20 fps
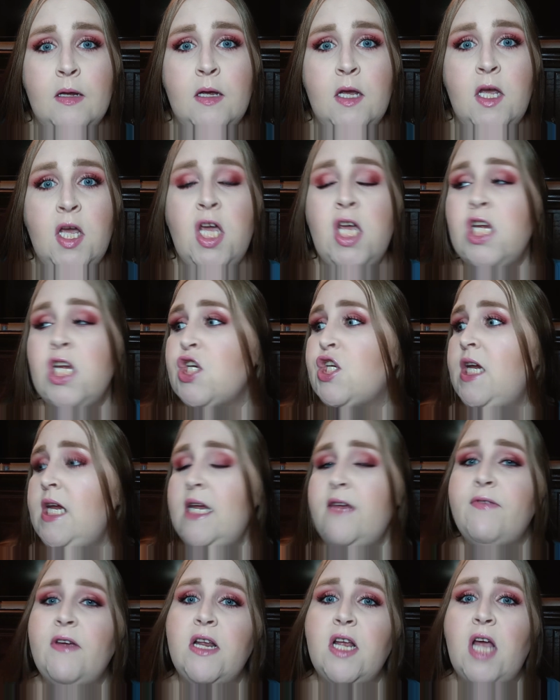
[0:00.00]
She
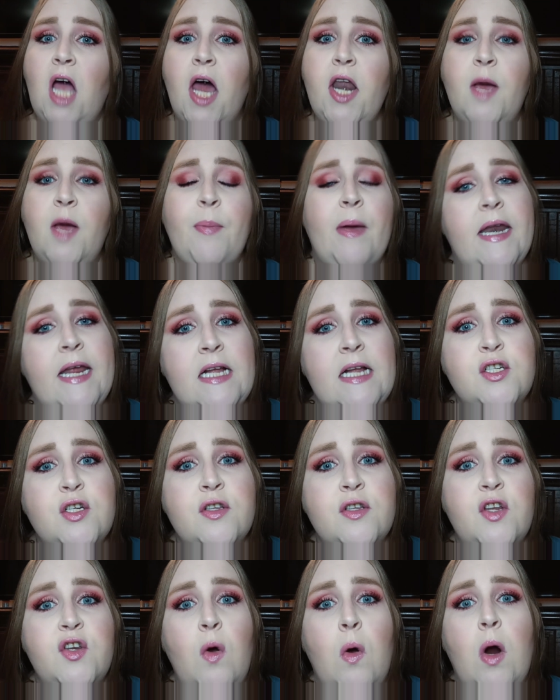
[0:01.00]
even got up and answered the
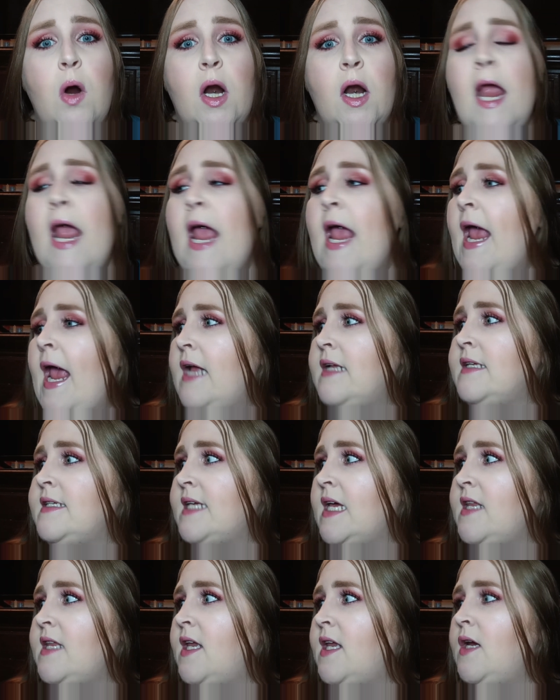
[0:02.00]
door and
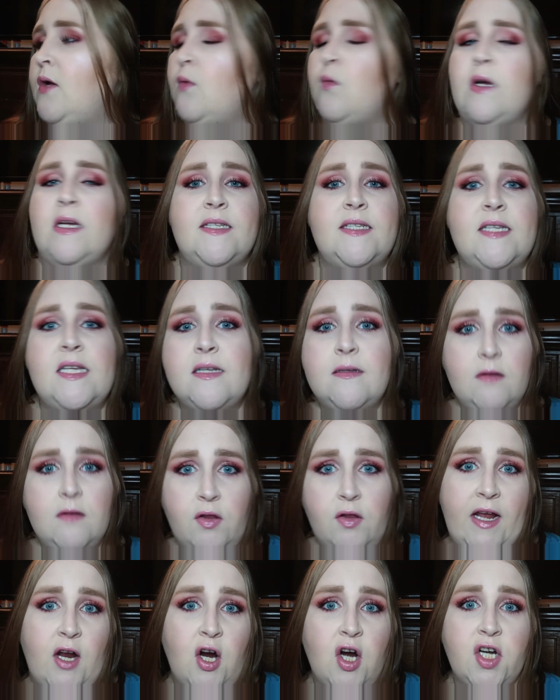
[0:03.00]
said that it was
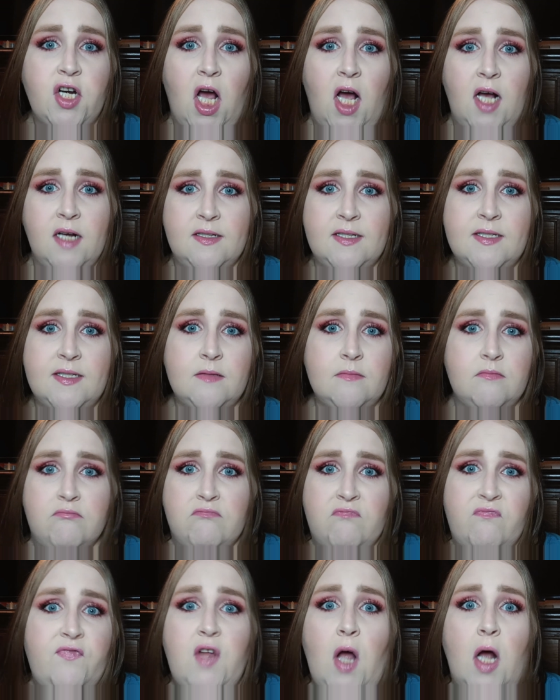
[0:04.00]
like her dog's
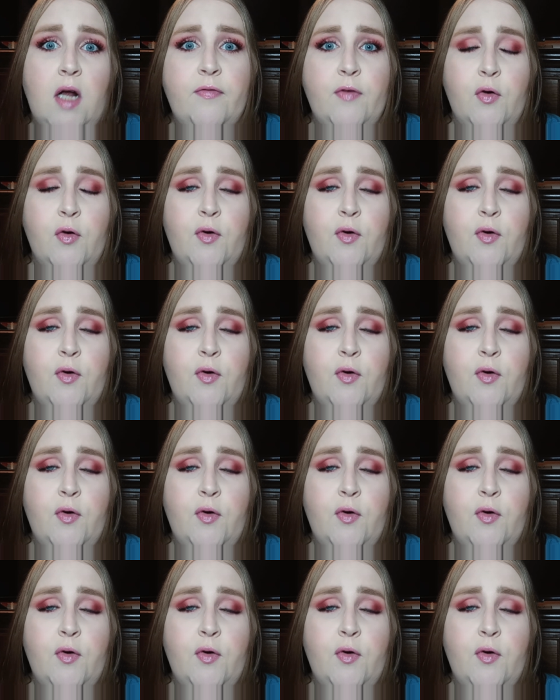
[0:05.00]
dog food